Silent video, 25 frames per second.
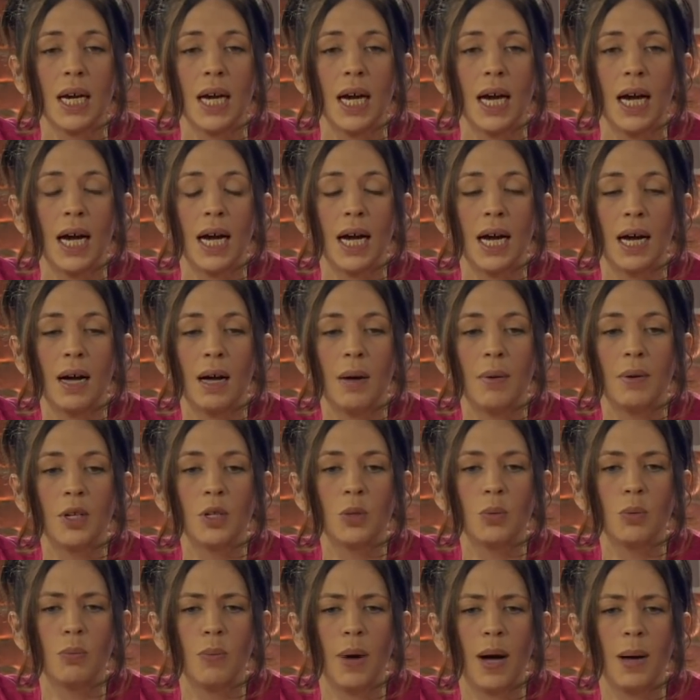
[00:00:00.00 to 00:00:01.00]

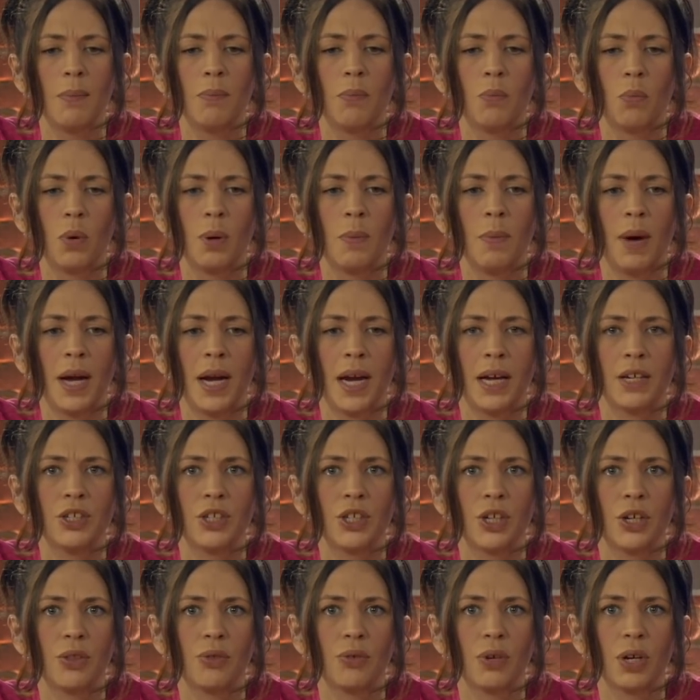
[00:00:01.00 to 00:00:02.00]
because we might
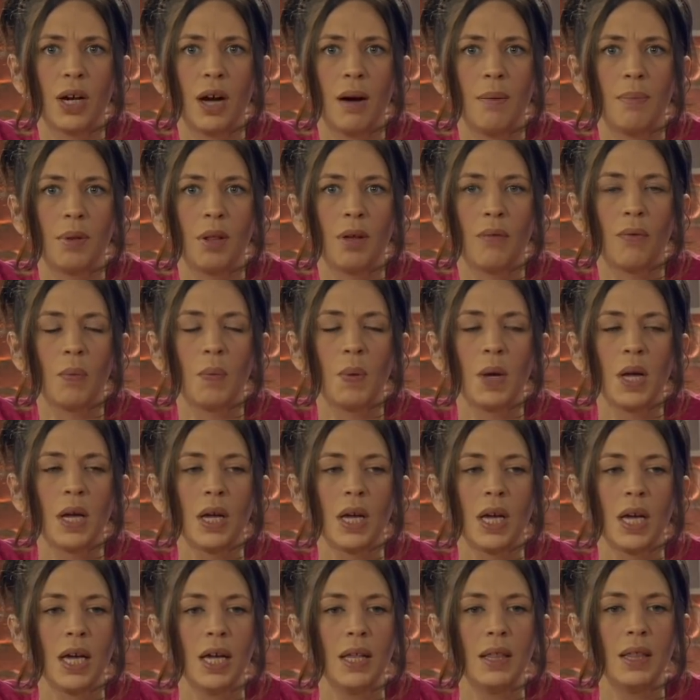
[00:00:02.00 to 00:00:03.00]
actually go through a couple of them,
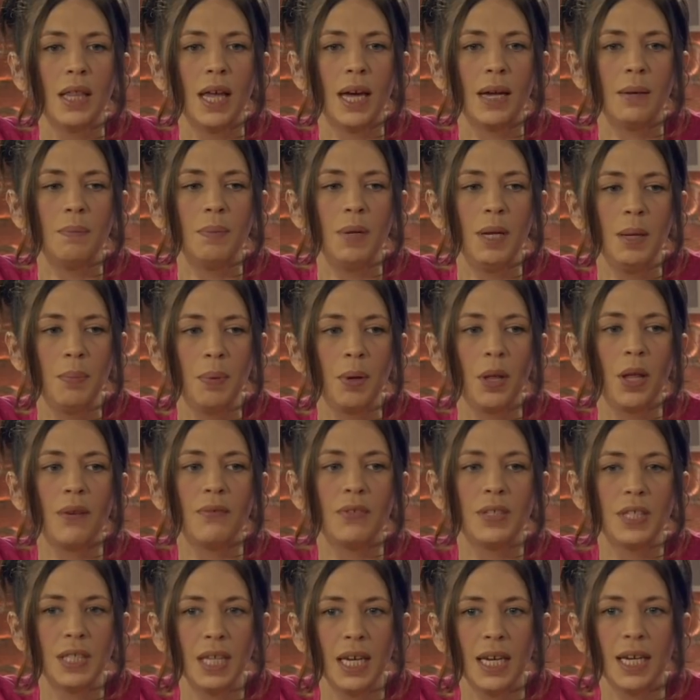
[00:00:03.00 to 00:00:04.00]
that people
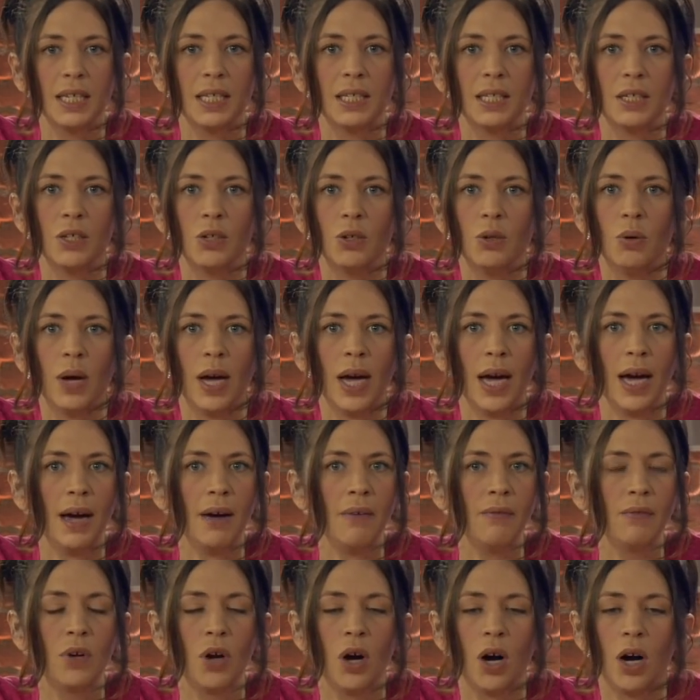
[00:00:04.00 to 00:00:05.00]
have sent who
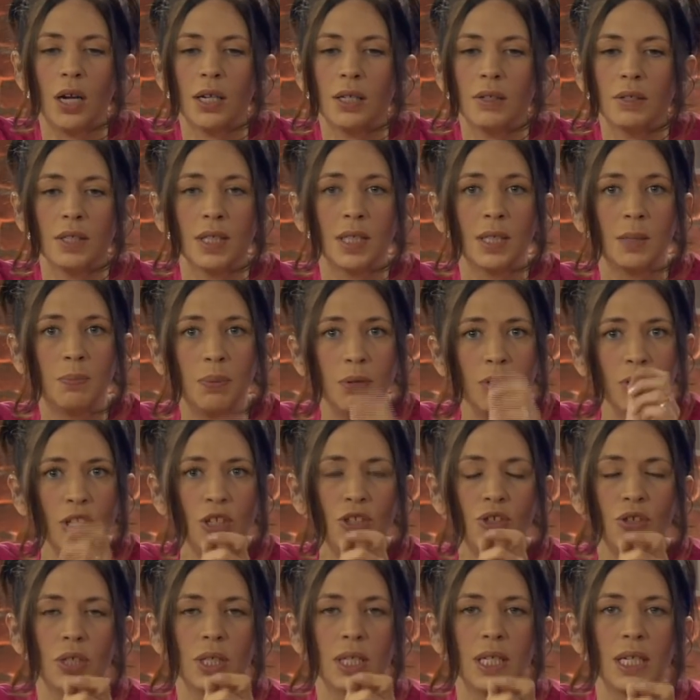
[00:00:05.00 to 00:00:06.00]
have got,
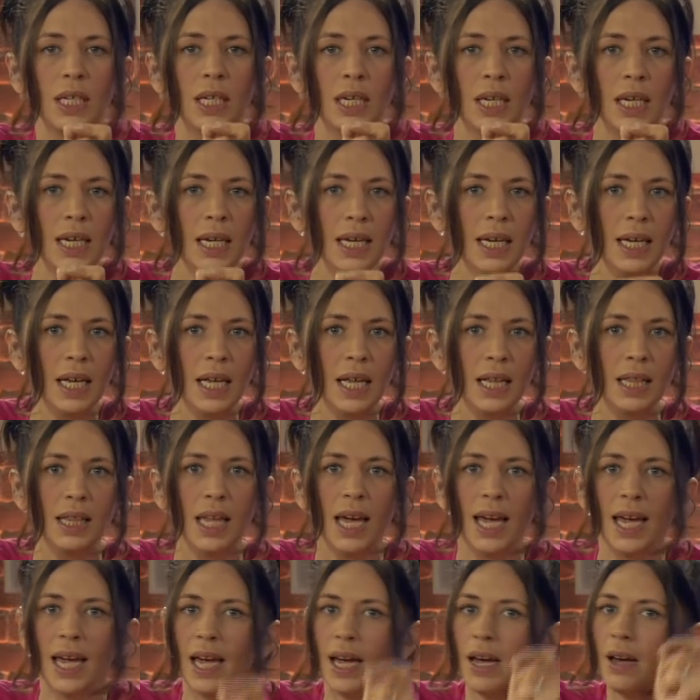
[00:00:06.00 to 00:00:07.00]
spiritually,
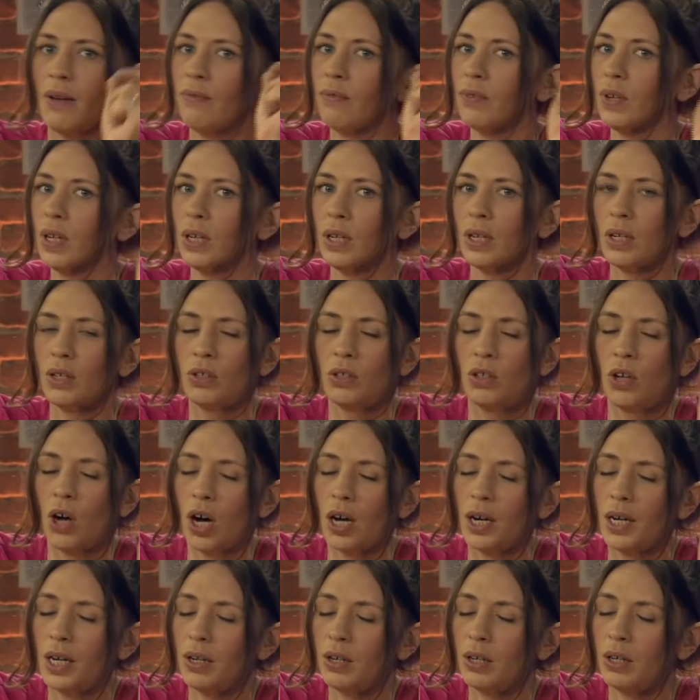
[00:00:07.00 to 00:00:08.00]
they are
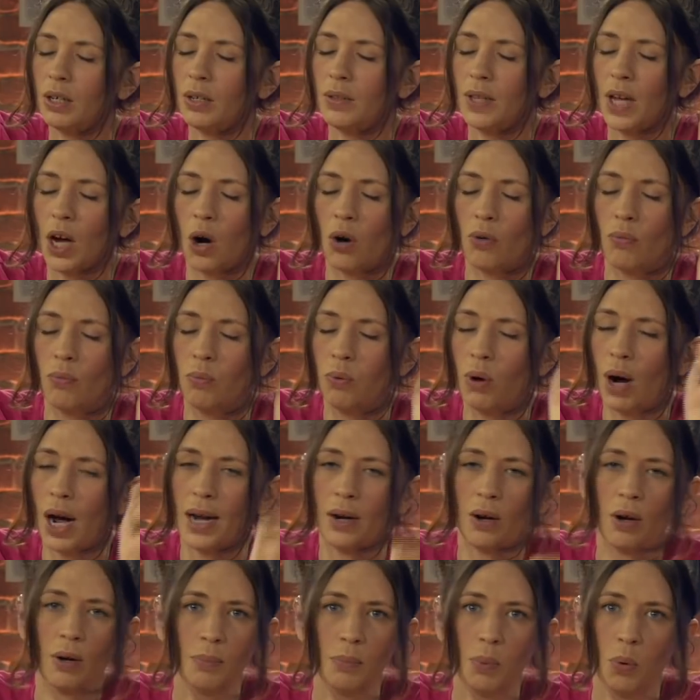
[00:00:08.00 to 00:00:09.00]

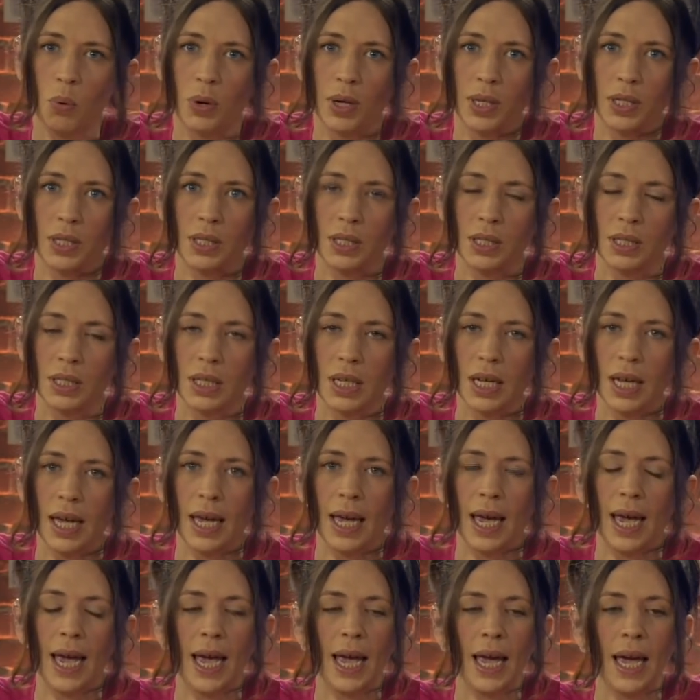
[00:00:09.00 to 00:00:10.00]
right on point.
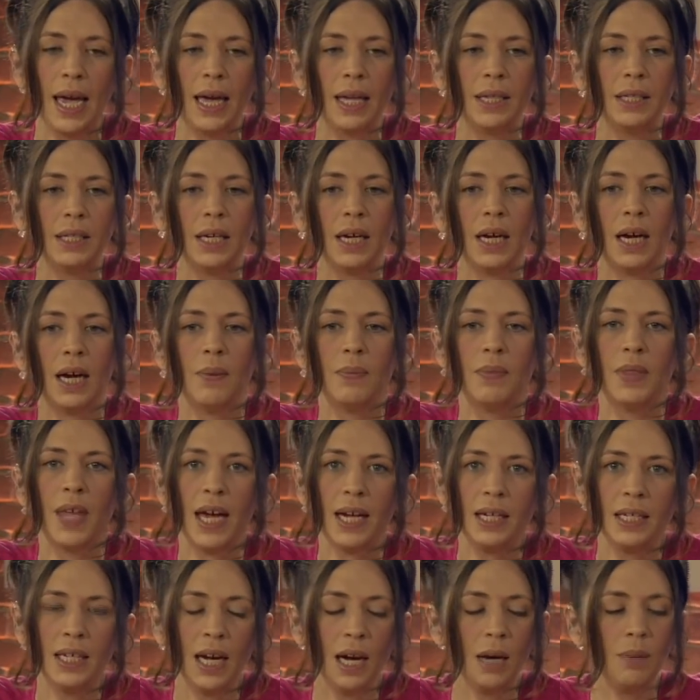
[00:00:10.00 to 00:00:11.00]
And
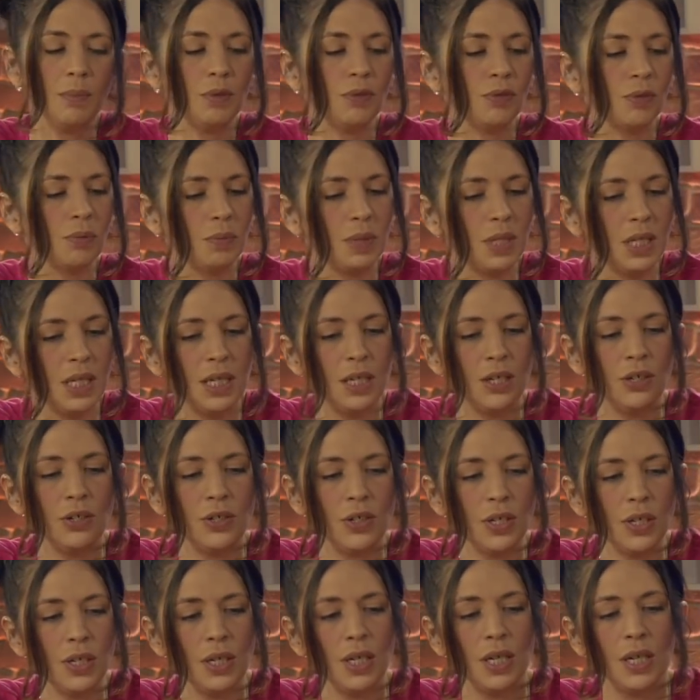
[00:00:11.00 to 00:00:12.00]
that comes from
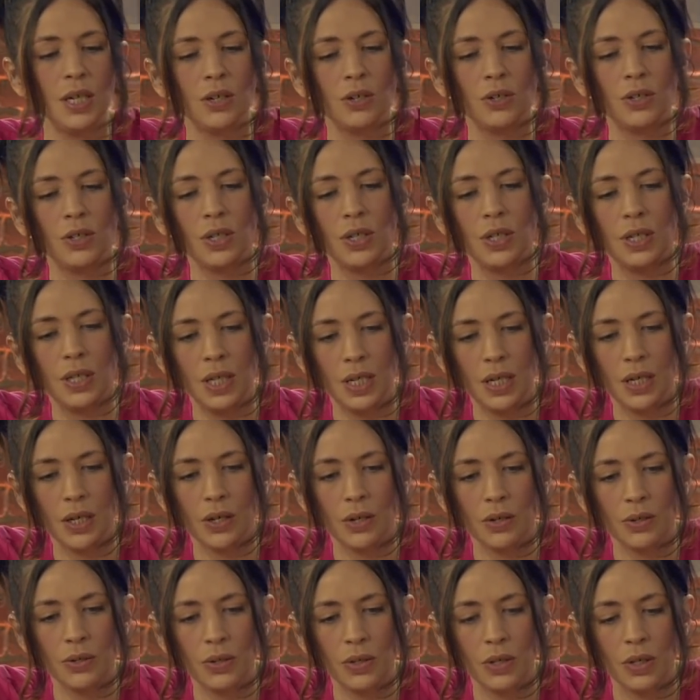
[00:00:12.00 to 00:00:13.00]
years and years and
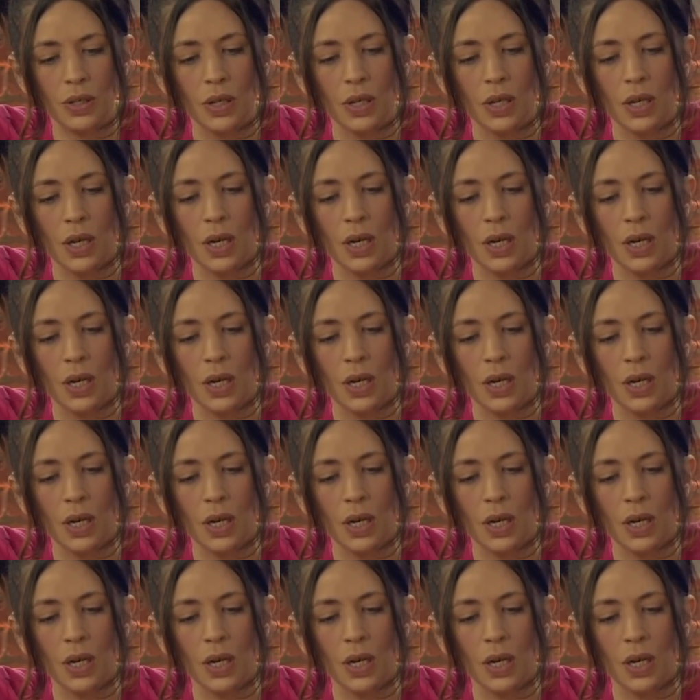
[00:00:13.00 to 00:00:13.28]
years